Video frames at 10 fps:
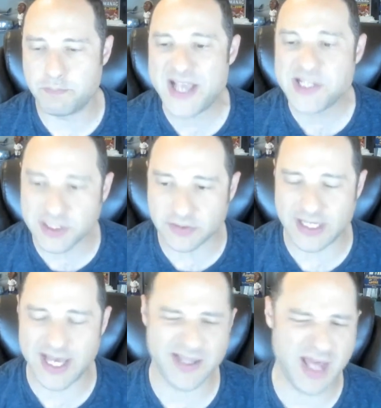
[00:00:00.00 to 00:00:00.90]

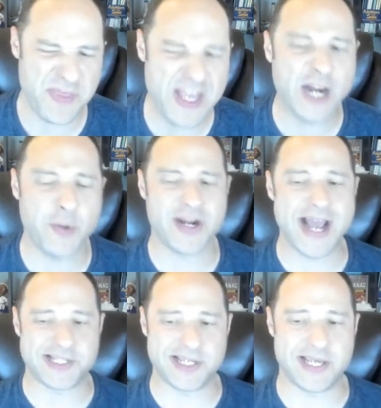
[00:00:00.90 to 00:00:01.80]
Basically, I think I know what you're
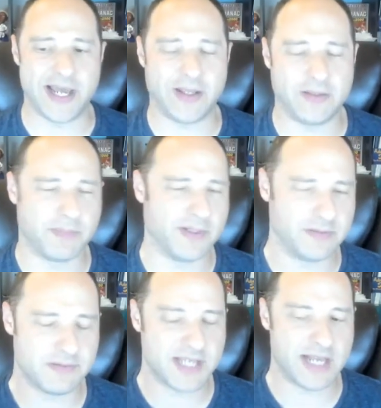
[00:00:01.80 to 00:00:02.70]
asking, Kenny, but
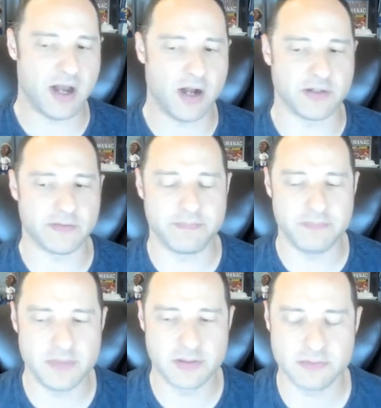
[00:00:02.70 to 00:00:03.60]
it's kind of hard to,
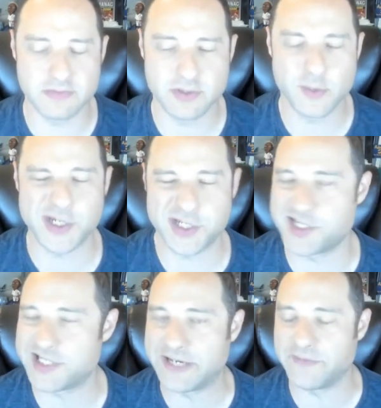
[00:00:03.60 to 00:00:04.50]
your question
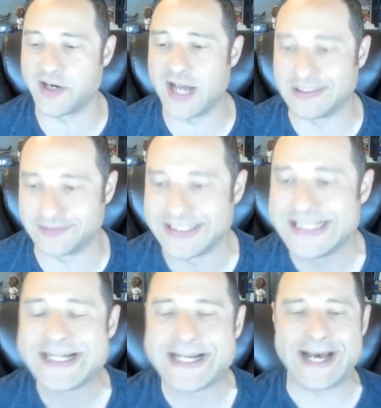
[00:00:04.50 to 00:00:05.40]
is stated very oddly.
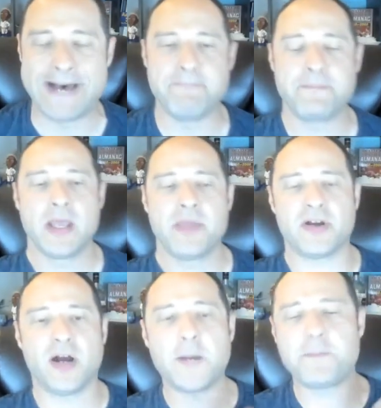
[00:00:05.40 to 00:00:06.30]

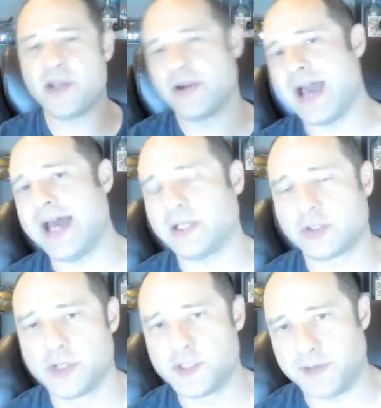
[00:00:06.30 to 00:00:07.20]
There are periodic
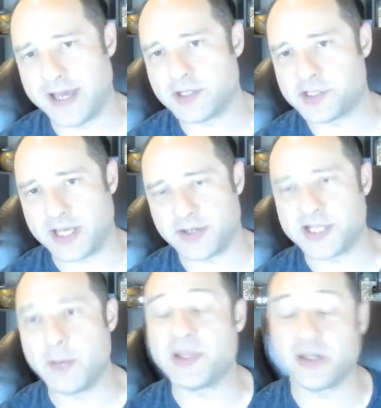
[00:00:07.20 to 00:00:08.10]
cruise planner
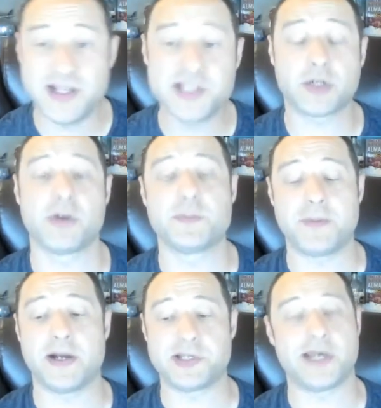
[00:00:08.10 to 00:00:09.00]
sales, and when there is a cruise
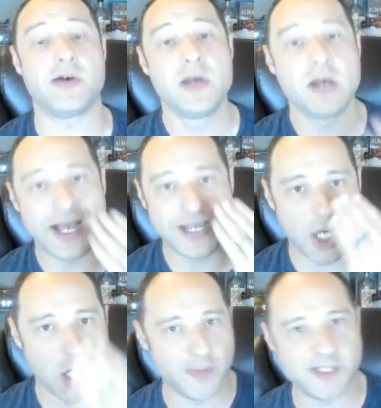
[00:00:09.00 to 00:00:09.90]
planner sale, I
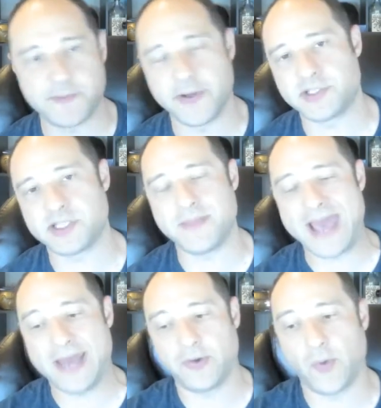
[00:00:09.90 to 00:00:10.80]
always post them
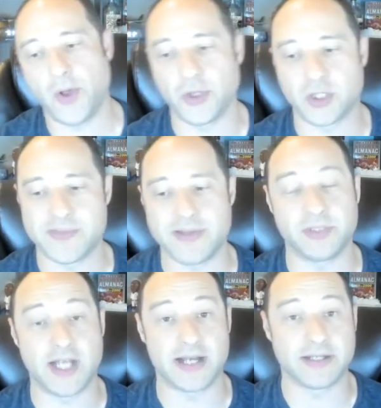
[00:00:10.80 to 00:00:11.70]
at
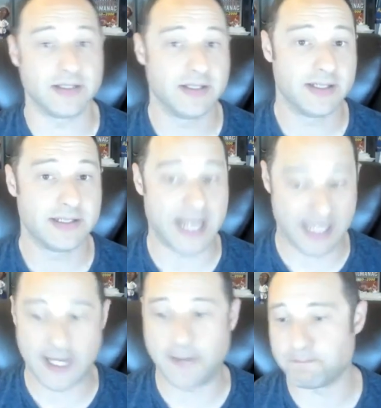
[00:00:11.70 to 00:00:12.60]

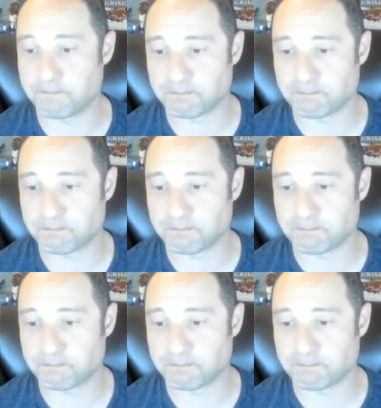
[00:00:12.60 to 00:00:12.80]
royalcaribbeanblog.com.